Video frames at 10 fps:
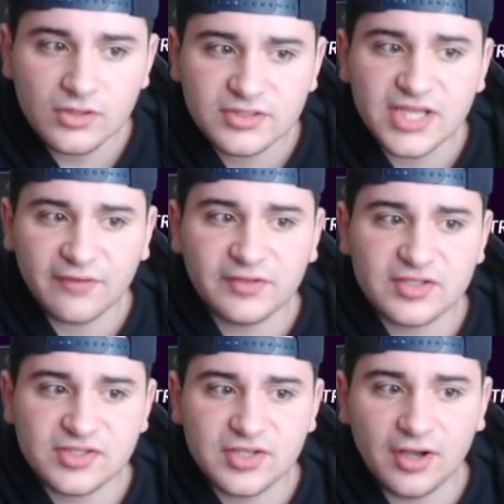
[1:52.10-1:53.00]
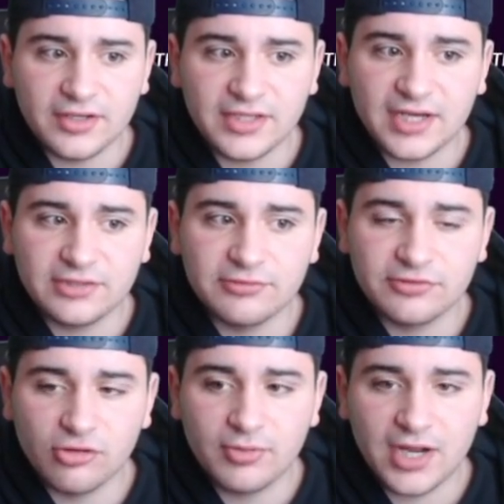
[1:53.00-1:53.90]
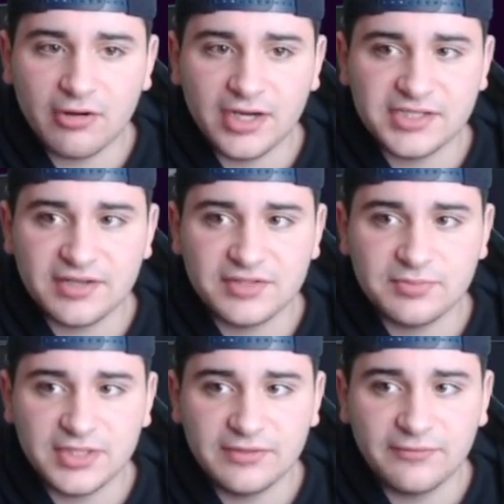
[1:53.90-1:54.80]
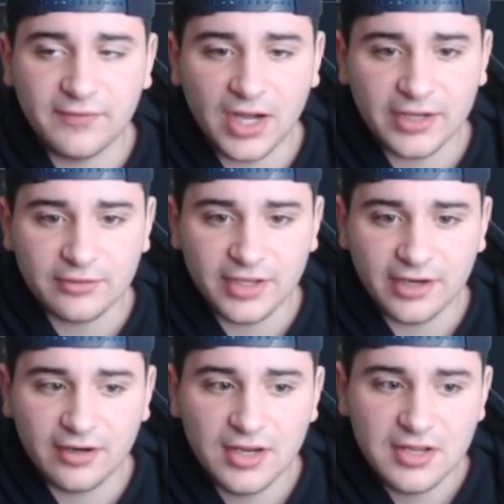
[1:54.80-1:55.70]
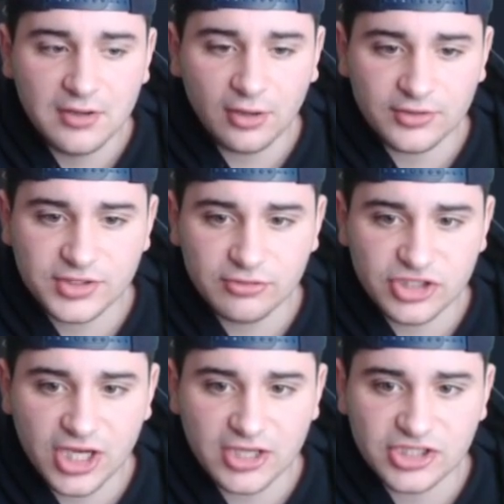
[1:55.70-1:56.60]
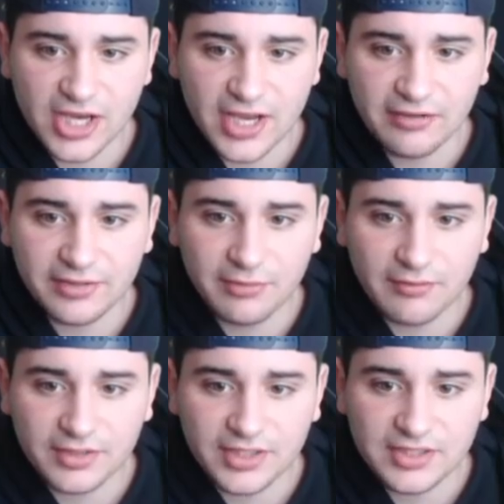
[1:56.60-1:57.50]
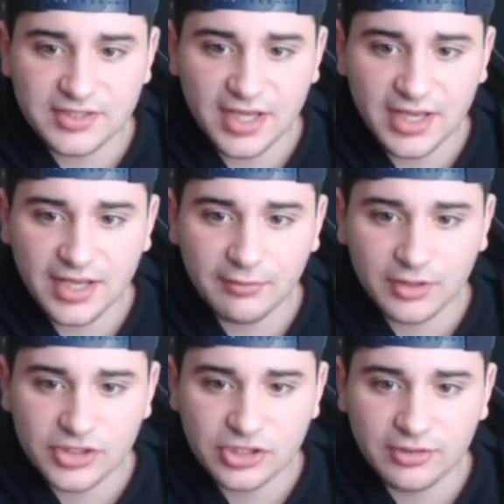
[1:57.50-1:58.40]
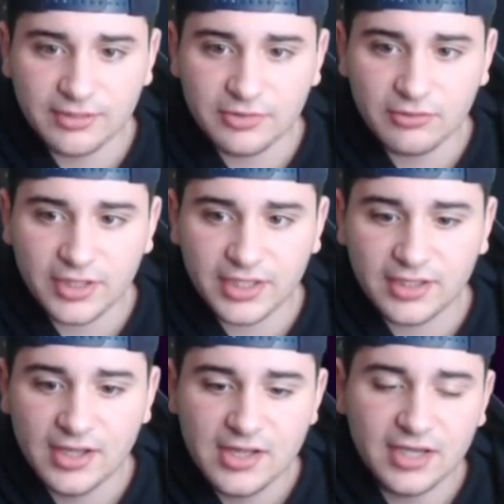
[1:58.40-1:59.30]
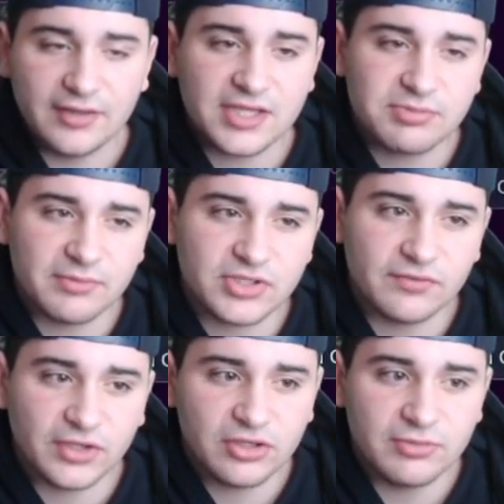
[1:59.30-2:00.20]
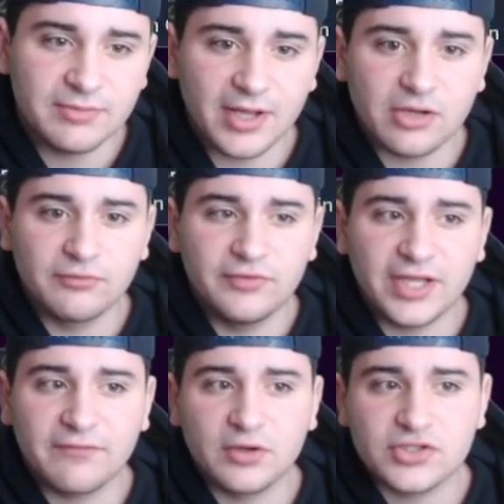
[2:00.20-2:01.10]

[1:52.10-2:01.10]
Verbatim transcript: Definitely a stud. 93 throw power, 87 speed, fire there. Also, Josh Allen, wherever he's at, we're going to show him quick. And that's pretty much it for QB. Michael Vick for a